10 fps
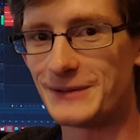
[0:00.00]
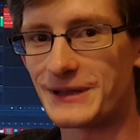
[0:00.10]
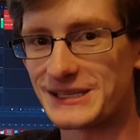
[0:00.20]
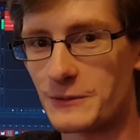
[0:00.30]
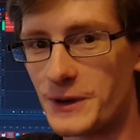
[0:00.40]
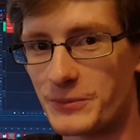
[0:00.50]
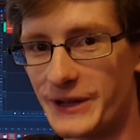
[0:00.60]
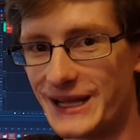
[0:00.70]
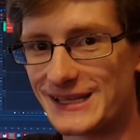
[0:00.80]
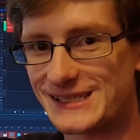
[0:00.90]
because I want to
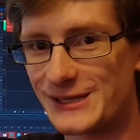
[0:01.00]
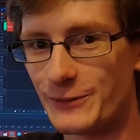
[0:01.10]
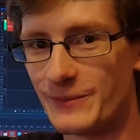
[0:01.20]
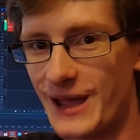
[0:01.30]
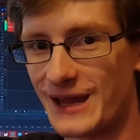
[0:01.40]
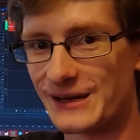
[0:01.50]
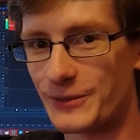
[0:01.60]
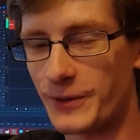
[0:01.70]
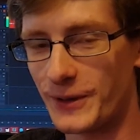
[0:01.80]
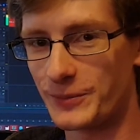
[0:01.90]
play it so bad, and I'll
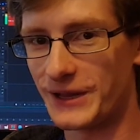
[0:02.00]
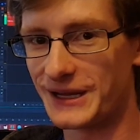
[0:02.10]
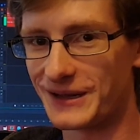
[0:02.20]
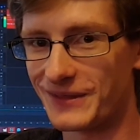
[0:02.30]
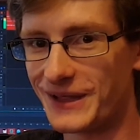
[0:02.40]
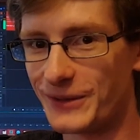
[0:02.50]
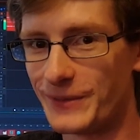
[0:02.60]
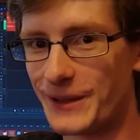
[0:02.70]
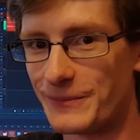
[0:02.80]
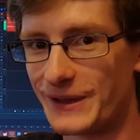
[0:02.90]
probably play it a little
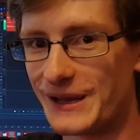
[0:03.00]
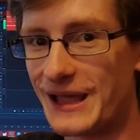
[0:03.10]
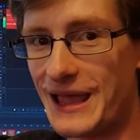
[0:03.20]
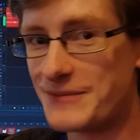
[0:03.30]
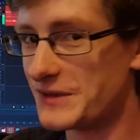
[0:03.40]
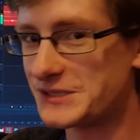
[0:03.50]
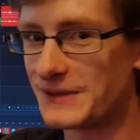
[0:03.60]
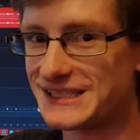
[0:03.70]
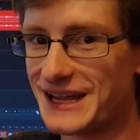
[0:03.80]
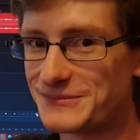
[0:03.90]
bit, but most of
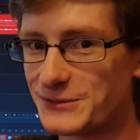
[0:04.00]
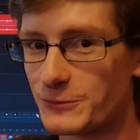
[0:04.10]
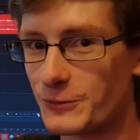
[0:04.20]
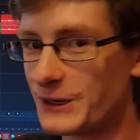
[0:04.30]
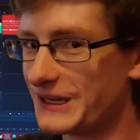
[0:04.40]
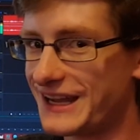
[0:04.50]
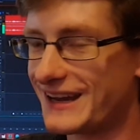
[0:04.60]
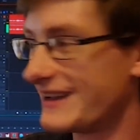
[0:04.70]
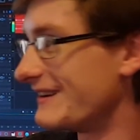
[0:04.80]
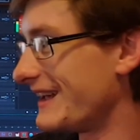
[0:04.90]
my time's really got
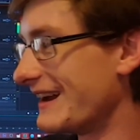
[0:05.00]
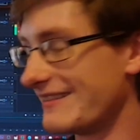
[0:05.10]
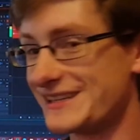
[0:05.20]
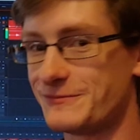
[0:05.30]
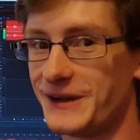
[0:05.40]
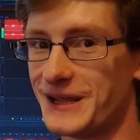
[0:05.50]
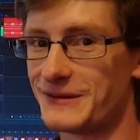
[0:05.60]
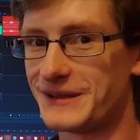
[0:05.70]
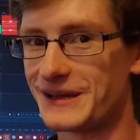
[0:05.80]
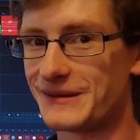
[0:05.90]
to go to getting this video
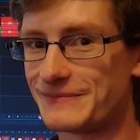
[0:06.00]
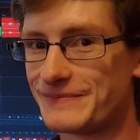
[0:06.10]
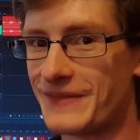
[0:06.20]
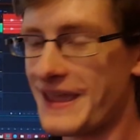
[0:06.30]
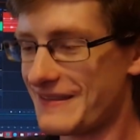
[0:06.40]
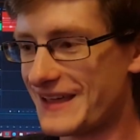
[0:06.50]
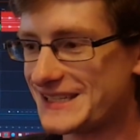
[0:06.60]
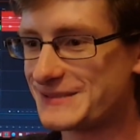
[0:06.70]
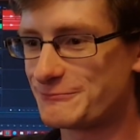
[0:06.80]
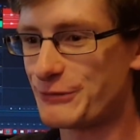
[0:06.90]
done.
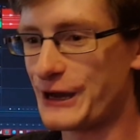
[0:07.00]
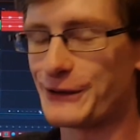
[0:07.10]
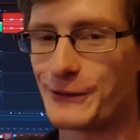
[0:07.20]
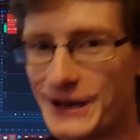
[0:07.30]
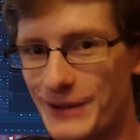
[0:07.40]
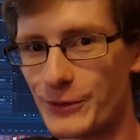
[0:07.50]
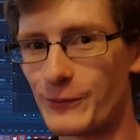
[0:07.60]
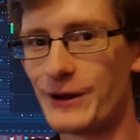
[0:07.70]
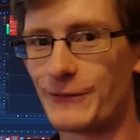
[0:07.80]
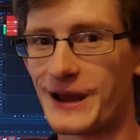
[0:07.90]
That's priority number
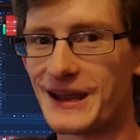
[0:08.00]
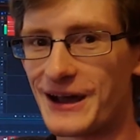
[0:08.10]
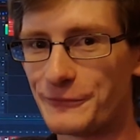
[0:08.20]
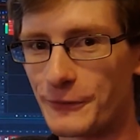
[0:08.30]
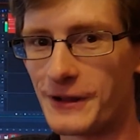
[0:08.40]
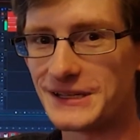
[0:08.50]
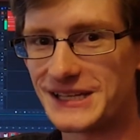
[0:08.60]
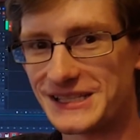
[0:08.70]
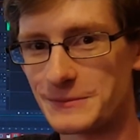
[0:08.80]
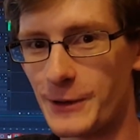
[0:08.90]
one right now. For all
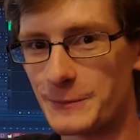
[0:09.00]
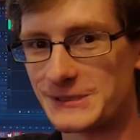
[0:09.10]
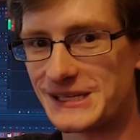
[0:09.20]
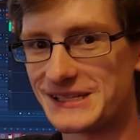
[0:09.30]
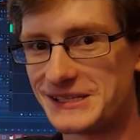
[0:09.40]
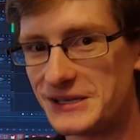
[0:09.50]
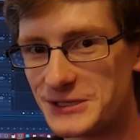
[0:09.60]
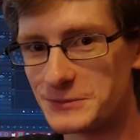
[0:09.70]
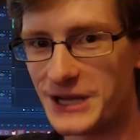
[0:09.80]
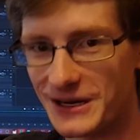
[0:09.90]
intents and purposes, the
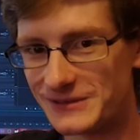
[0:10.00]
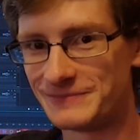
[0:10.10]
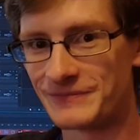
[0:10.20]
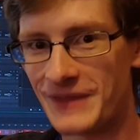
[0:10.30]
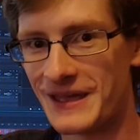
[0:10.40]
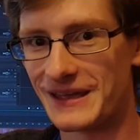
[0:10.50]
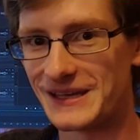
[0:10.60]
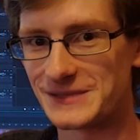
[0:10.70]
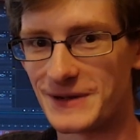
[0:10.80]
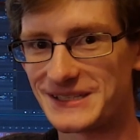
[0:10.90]
YouTube channel
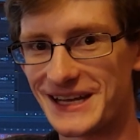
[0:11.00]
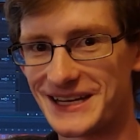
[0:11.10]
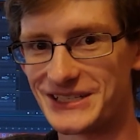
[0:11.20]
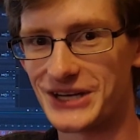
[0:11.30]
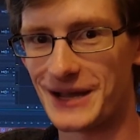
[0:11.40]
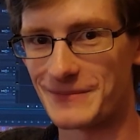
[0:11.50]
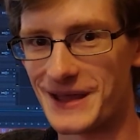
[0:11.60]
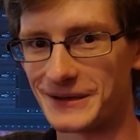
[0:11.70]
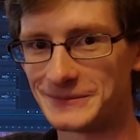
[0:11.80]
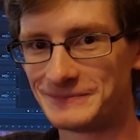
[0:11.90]
is my second job
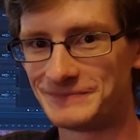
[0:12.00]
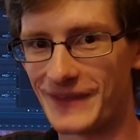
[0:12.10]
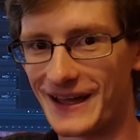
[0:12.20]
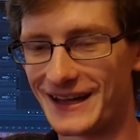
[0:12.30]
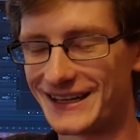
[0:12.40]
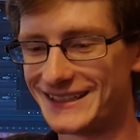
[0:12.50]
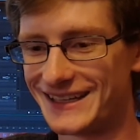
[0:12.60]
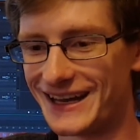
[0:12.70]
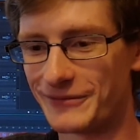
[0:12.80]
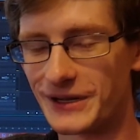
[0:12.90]
now,
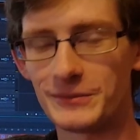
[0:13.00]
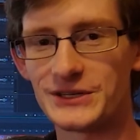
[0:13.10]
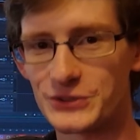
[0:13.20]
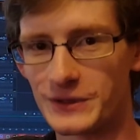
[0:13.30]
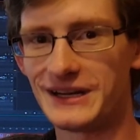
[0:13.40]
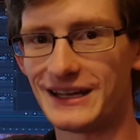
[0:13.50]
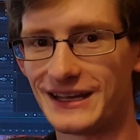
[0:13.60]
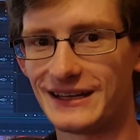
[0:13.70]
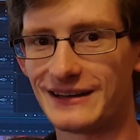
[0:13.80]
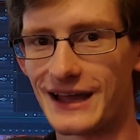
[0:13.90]
and I'm going to be treating
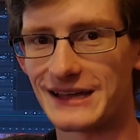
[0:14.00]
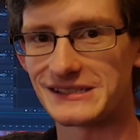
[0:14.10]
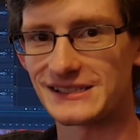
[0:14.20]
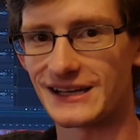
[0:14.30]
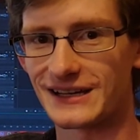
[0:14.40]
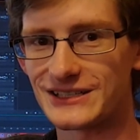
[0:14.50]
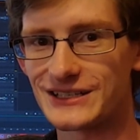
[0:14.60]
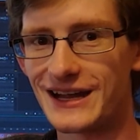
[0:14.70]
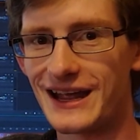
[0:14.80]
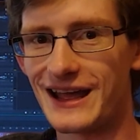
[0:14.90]
it as such.
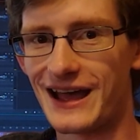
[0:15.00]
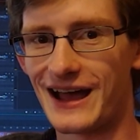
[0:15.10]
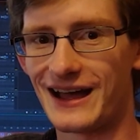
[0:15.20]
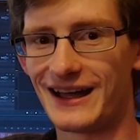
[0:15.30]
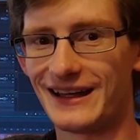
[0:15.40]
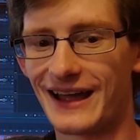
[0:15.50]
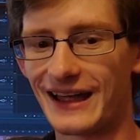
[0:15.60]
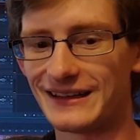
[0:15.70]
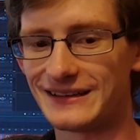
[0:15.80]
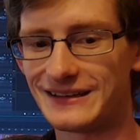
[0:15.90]

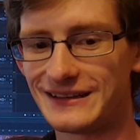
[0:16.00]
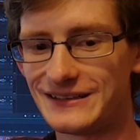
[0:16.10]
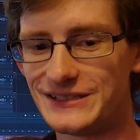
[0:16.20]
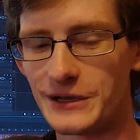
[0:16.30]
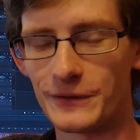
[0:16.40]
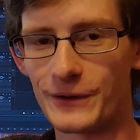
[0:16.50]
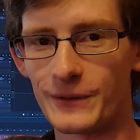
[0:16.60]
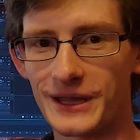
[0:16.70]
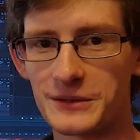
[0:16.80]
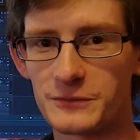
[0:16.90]
I don't know
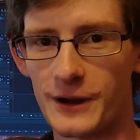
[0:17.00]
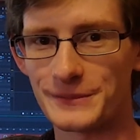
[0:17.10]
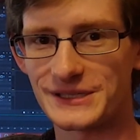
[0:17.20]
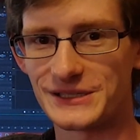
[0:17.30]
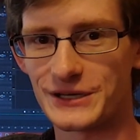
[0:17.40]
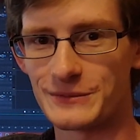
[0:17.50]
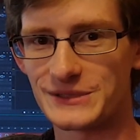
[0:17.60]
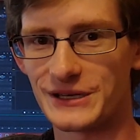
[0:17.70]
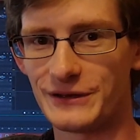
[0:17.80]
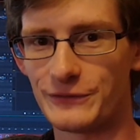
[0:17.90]
what I can promise in
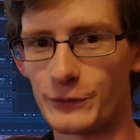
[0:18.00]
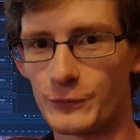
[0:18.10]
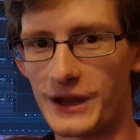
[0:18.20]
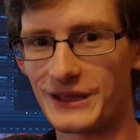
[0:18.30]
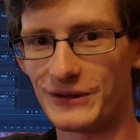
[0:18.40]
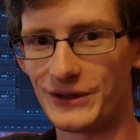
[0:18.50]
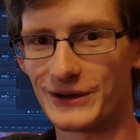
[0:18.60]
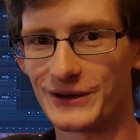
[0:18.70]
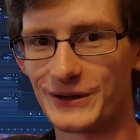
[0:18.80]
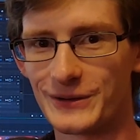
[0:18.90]
terms of
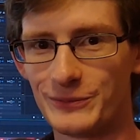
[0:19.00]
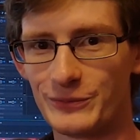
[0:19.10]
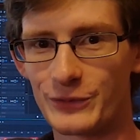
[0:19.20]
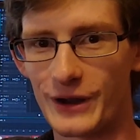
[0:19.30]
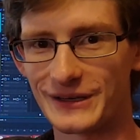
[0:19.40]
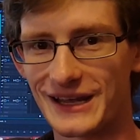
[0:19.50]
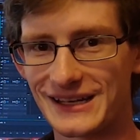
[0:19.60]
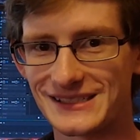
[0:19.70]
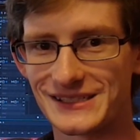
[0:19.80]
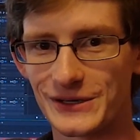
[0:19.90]
regular
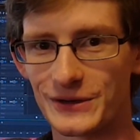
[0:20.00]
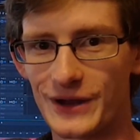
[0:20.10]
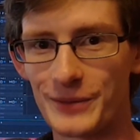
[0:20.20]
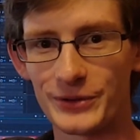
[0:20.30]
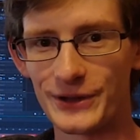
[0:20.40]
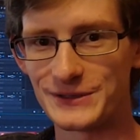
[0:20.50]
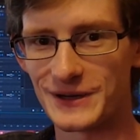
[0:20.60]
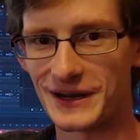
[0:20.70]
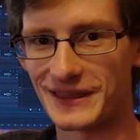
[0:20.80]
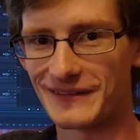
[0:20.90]
broadcasts or uploads
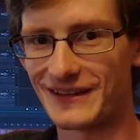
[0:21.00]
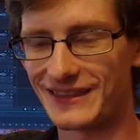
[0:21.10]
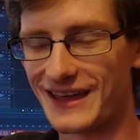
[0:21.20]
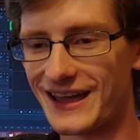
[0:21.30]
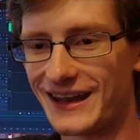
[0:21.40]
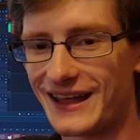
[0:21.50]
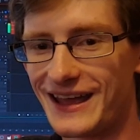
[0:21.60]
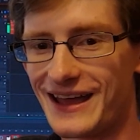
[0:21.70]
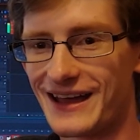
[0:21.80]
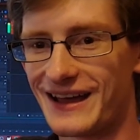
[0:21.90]
or anything like that,
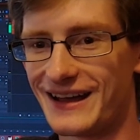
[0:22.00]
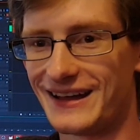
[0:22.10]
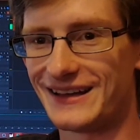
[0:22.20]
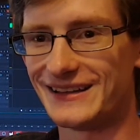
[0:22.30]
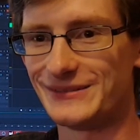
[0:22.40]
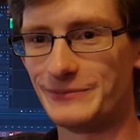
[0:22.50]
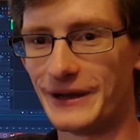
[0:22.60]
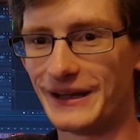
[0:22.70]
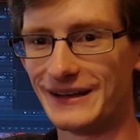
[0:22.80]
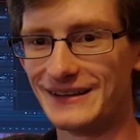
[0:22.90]

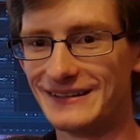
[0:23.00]
but